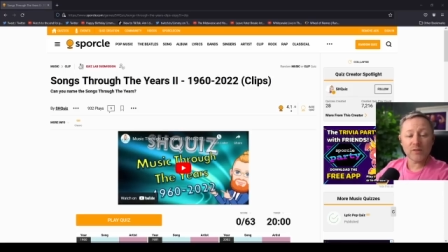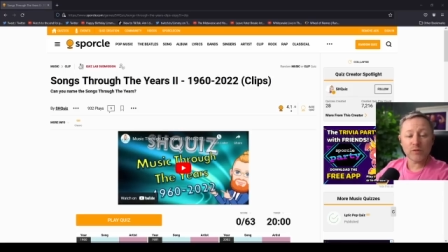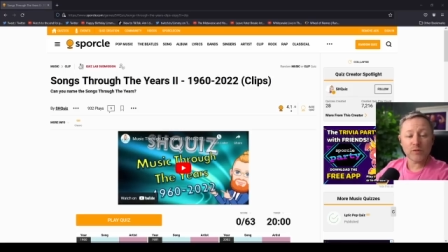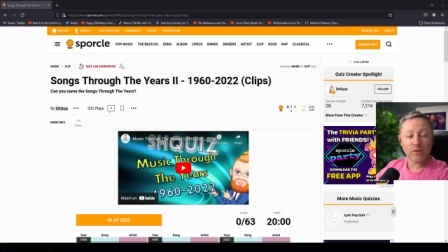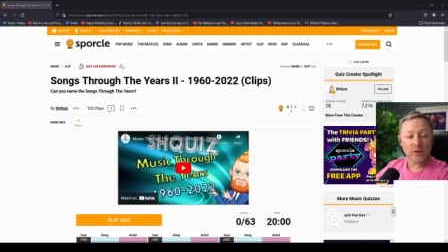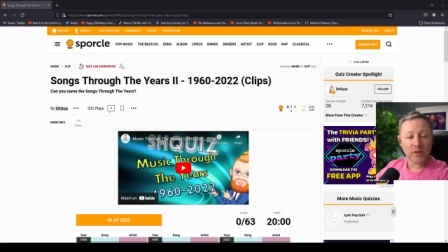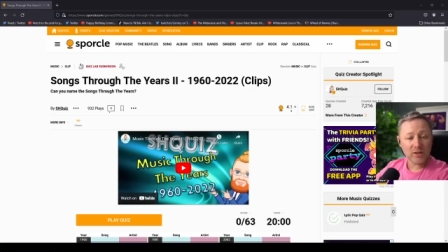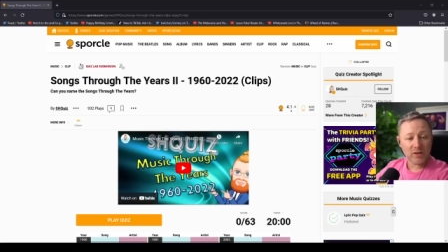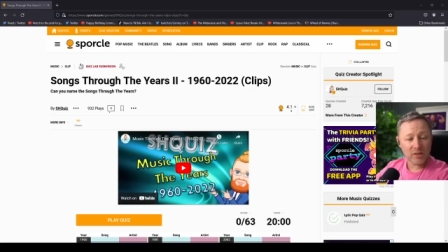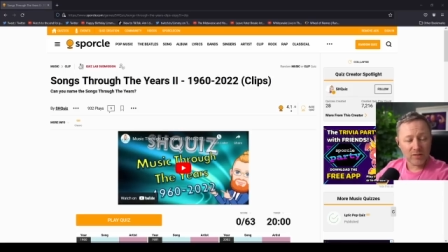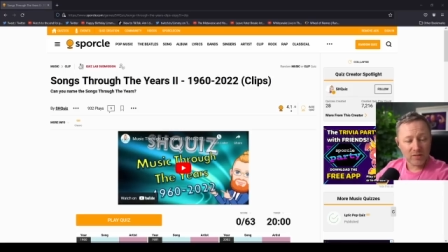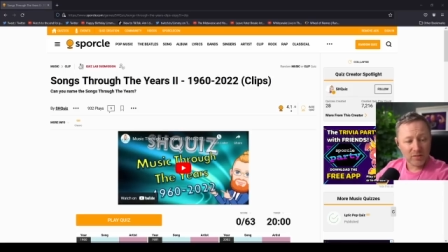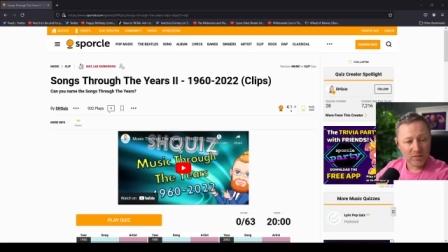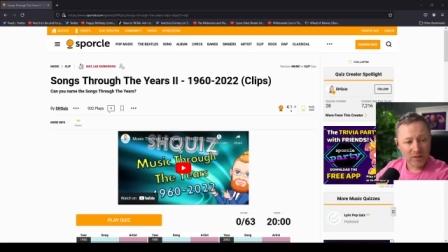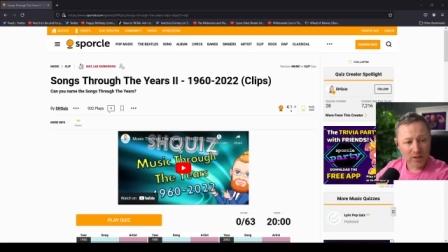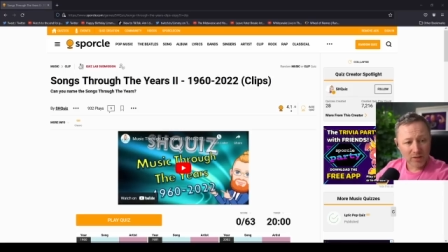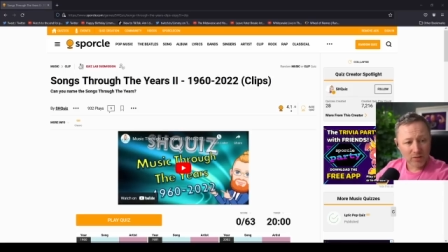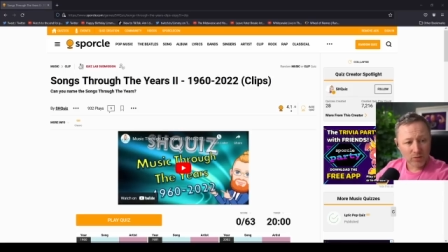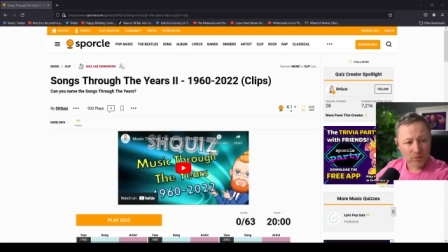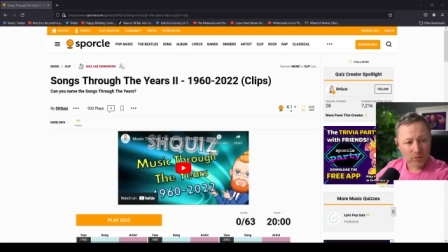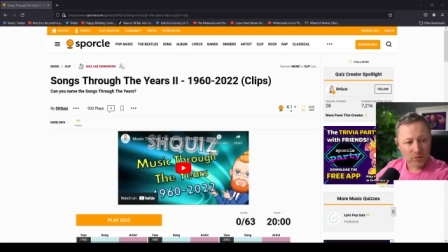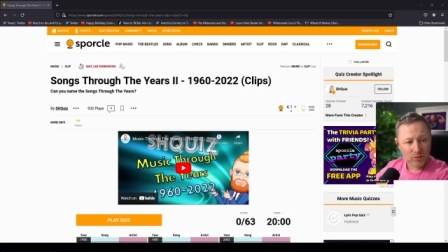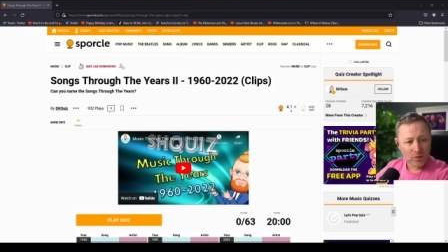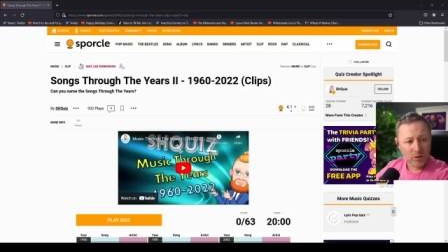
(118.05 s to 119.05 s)
fucking, I
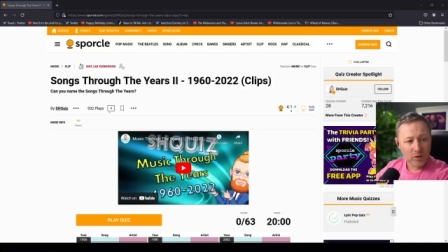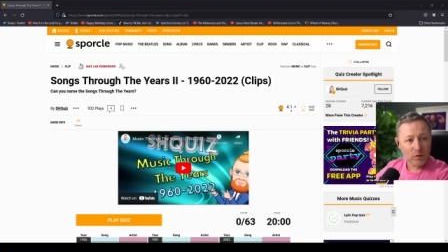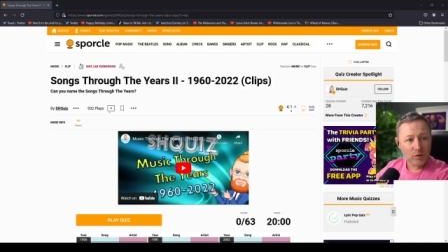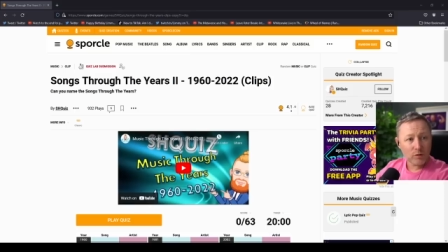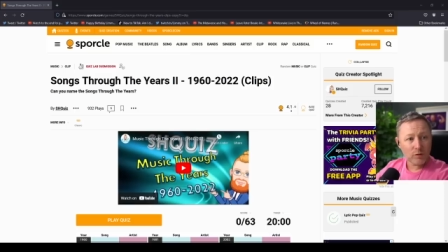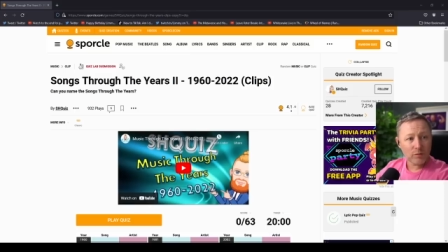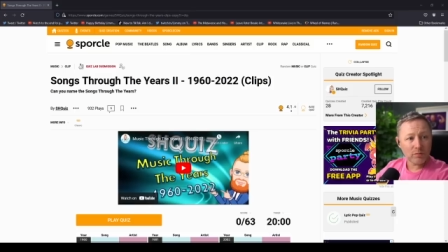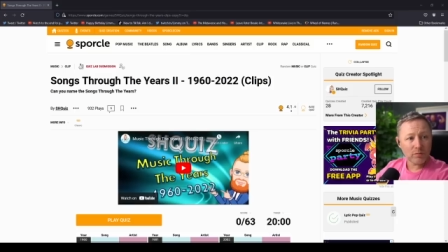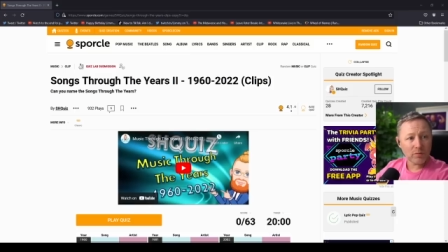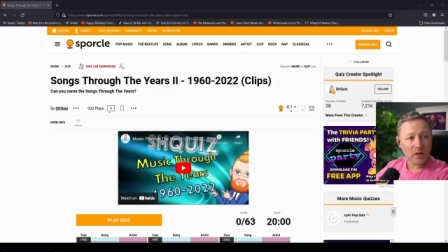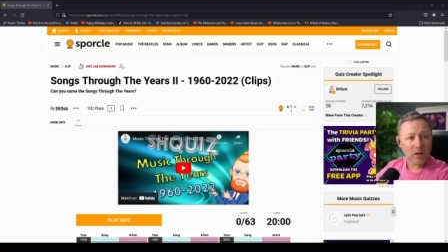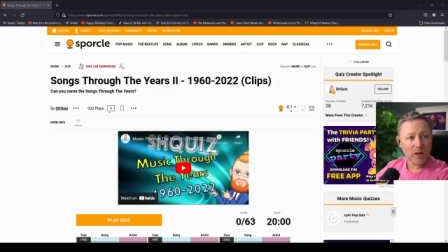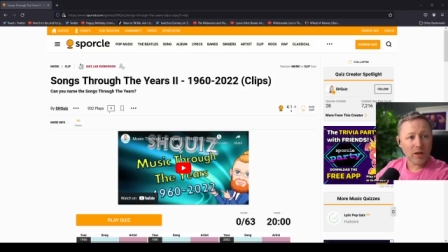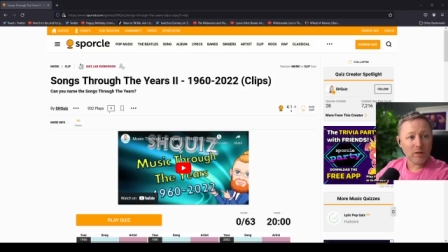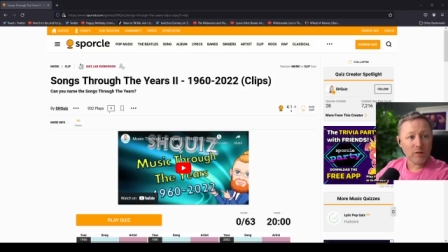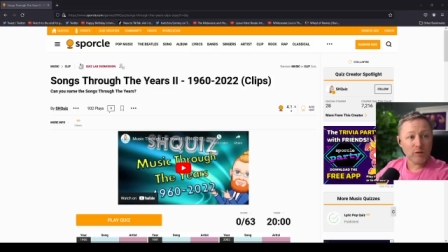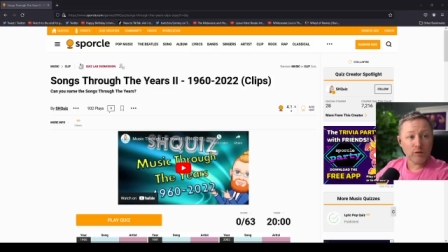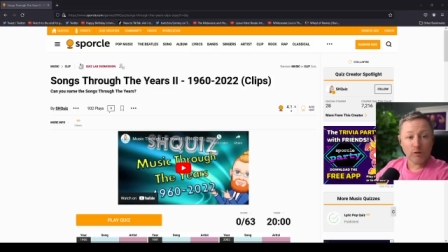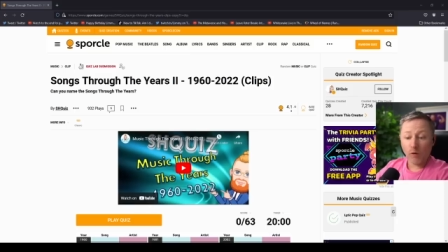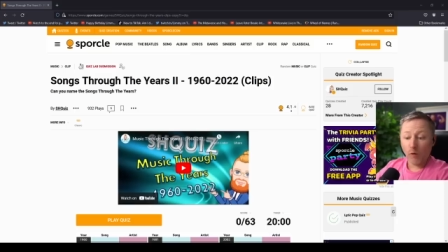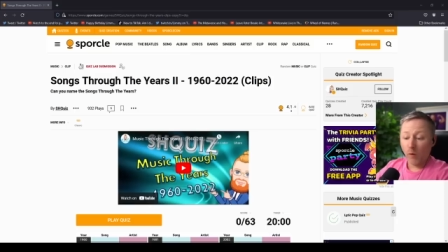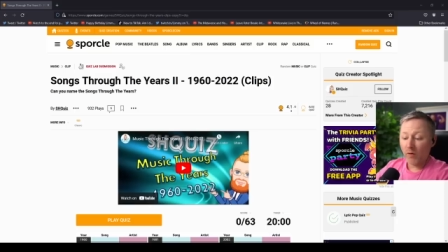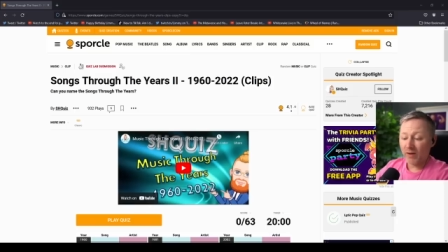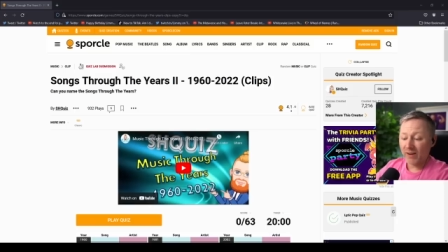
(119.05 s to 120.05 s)
don't know, uh,
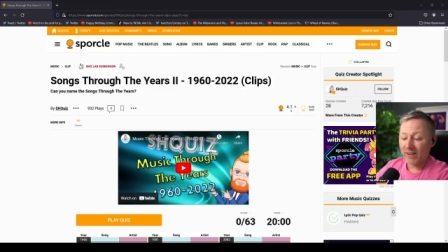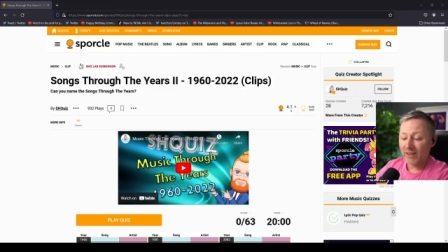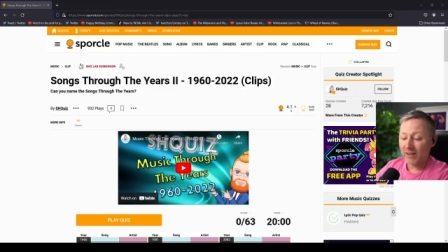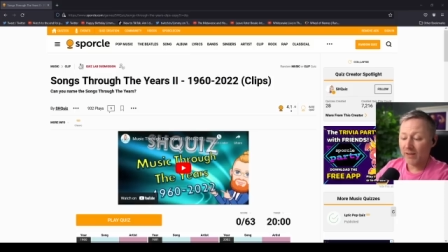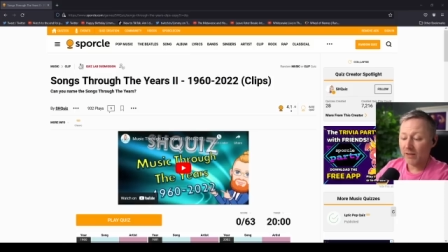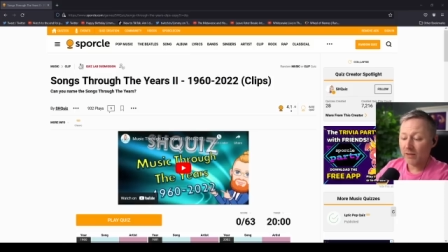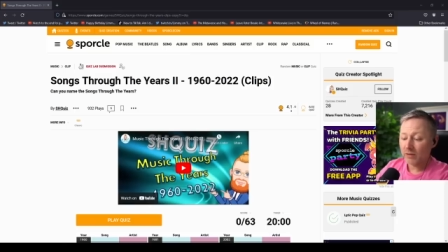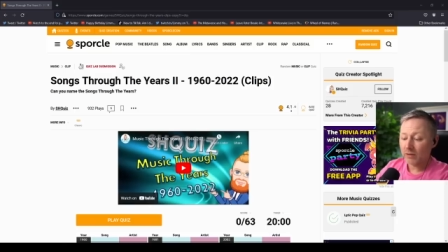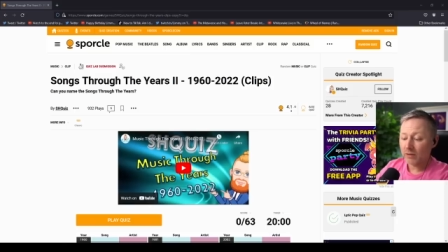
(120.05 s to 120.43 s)
forty.